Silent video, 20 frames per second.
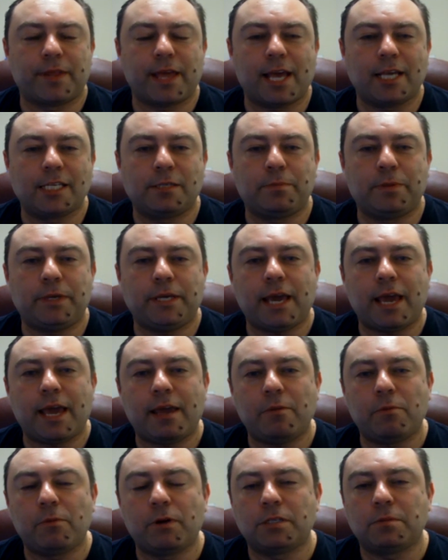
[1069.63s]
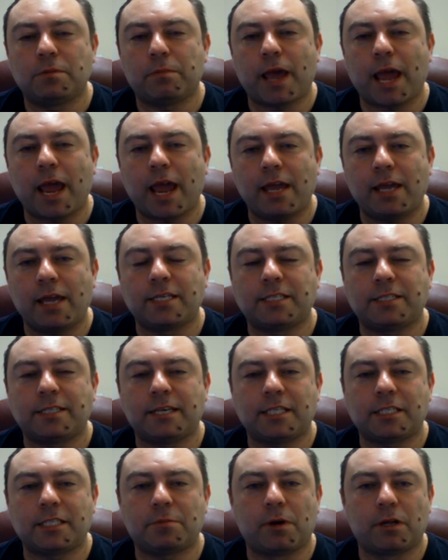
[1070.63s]
SBA was paying
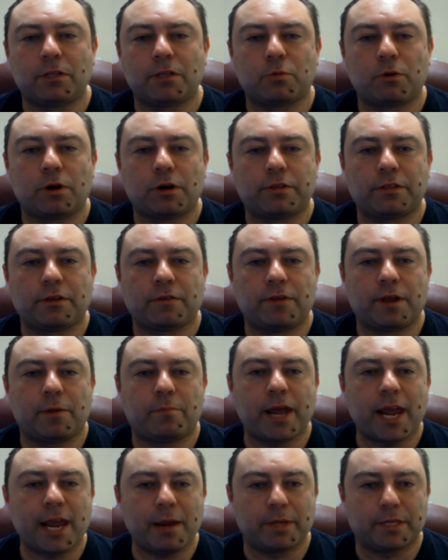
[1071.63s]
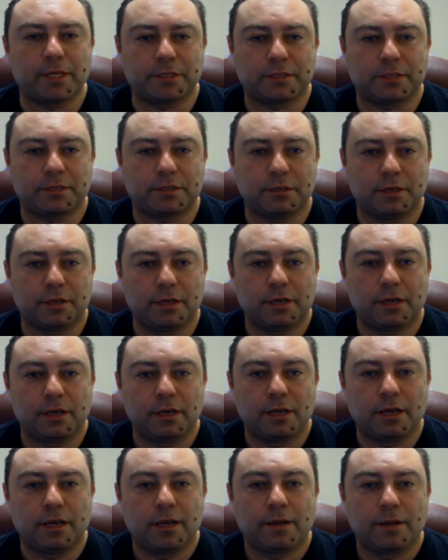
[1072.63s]
6 months worth of their payments. Right.
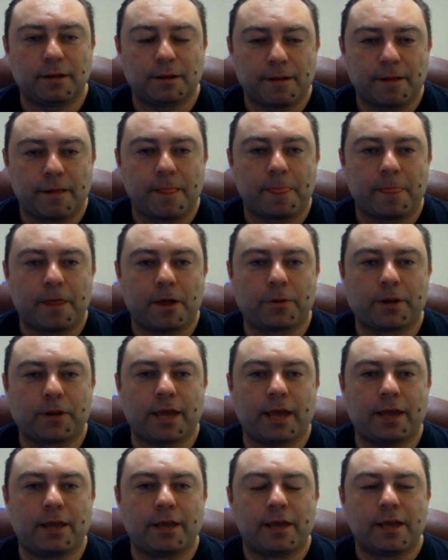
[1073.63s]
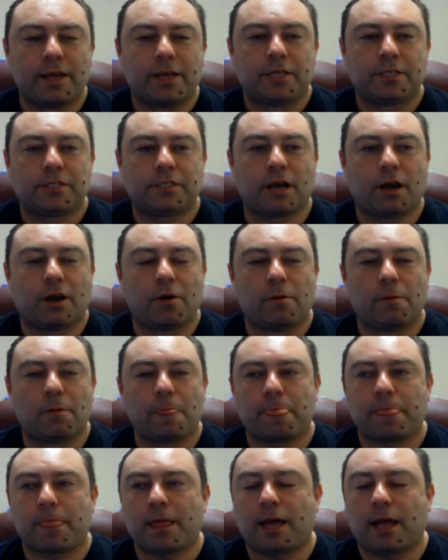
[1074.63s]
Okay. So
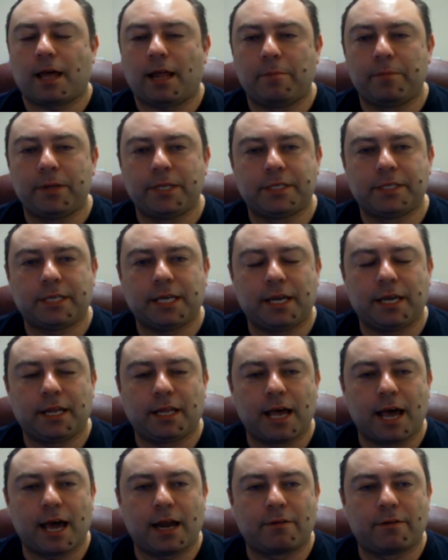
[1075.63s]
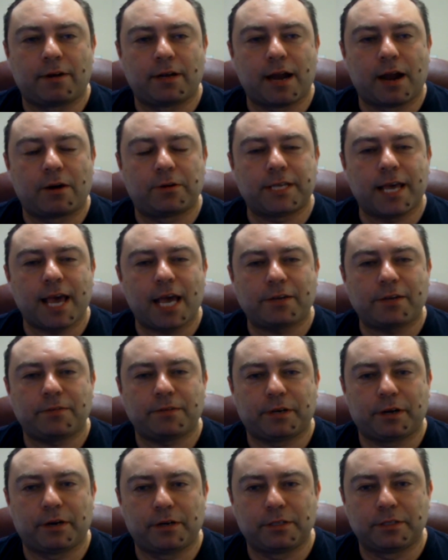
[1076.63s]
I've been seeing a lot on our tax
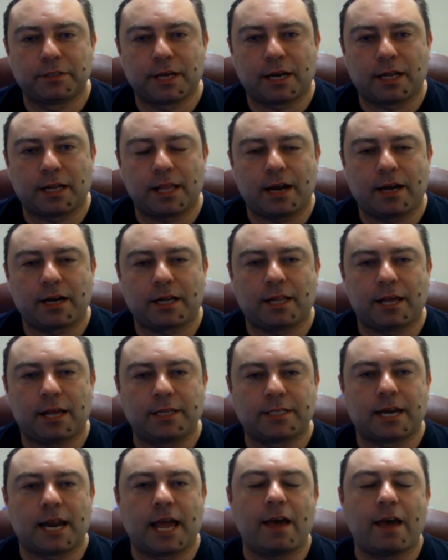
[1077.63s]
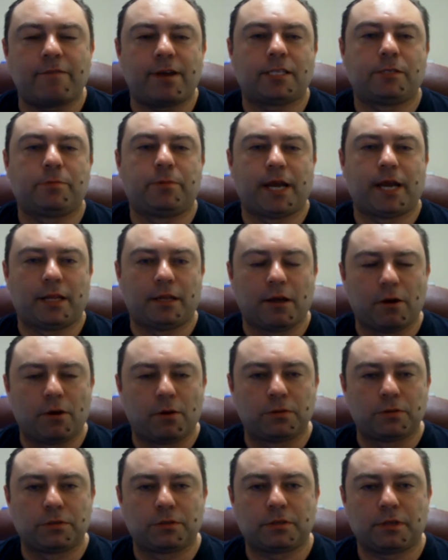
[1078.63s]
returns that a lot of clients that have SBA
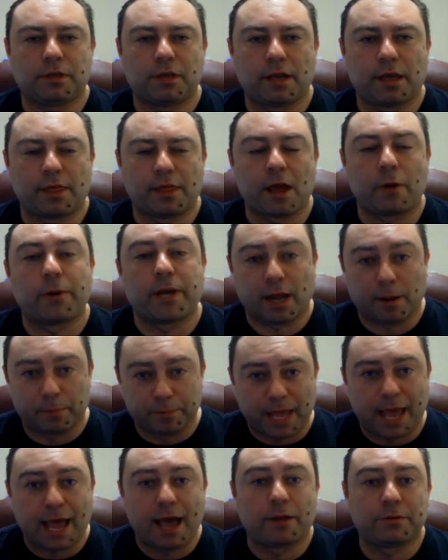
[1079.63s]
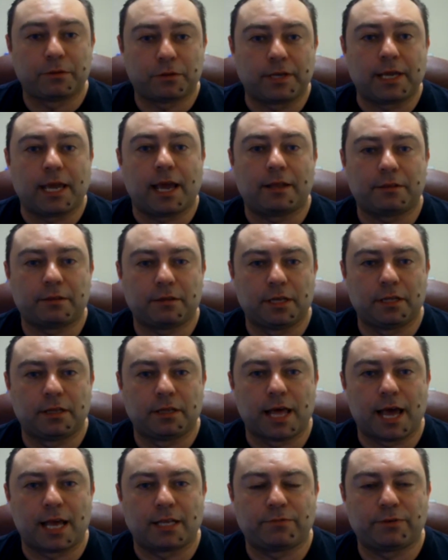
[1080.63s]
loans that we helped out to get in the
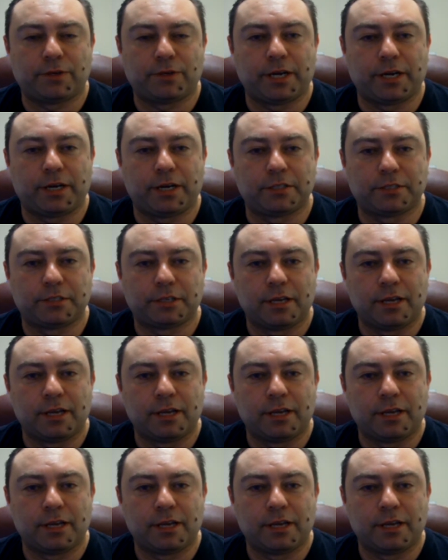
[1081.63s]
last few years,